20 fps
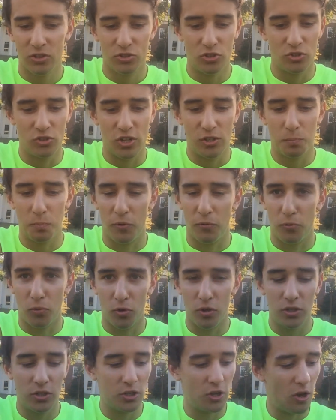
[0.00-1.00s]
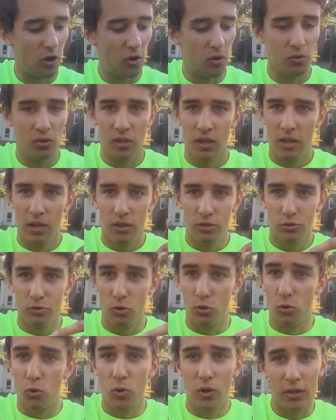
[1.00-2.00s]
So just before you go,
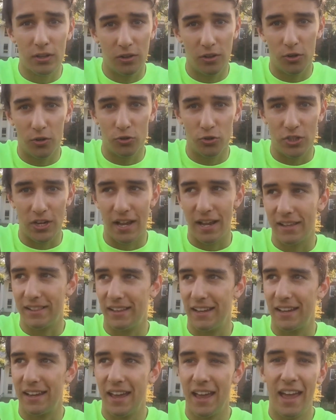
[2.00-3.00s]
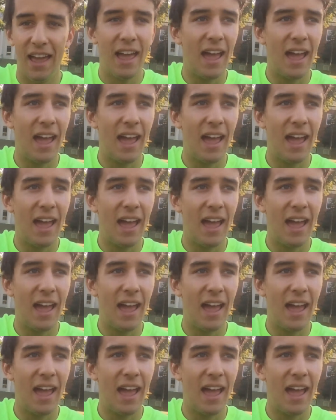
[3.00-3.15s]
do a quick little check, like,